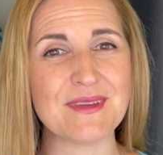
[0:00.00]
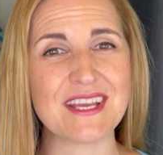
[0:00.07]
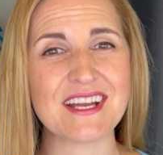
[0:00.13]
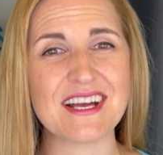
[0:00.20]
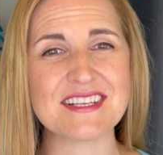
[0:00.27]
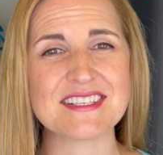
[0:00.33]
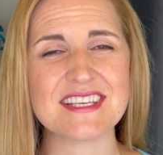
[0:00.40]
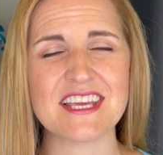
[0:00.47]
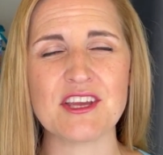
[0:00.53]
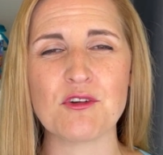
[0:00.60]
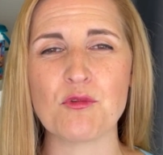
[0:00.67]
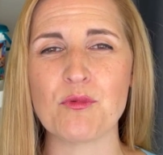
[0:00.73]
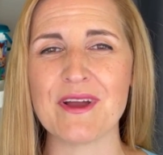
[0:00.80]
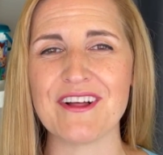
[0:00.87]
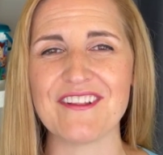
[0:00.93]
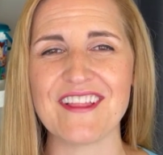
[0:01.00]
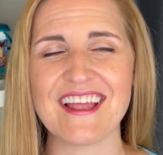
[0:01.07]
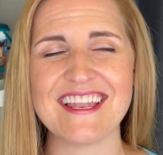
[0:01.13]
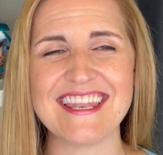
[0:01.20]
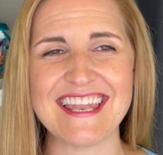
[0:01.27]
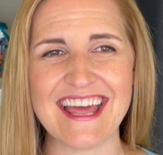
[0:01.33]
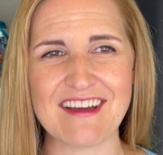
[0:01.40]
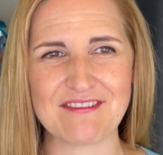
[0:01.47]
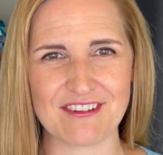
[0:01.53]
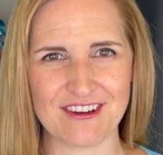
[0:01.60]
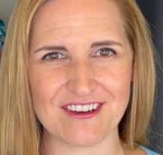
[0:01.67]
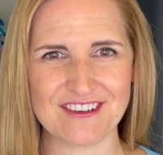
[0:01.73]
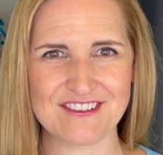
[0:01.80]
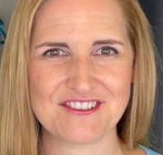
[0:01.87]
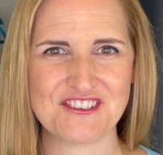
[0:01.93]
because it will
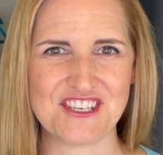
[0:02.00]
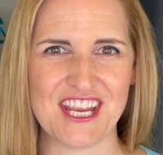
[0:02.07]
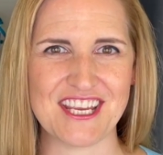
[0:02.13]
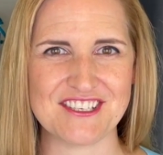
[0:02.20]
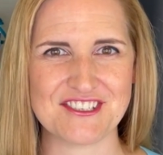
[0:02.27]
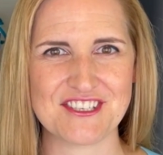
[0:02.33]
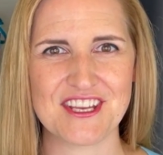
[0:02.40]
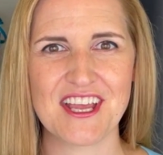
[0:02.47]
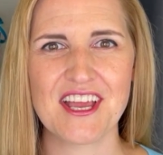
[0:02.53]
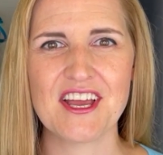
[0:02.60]
never change.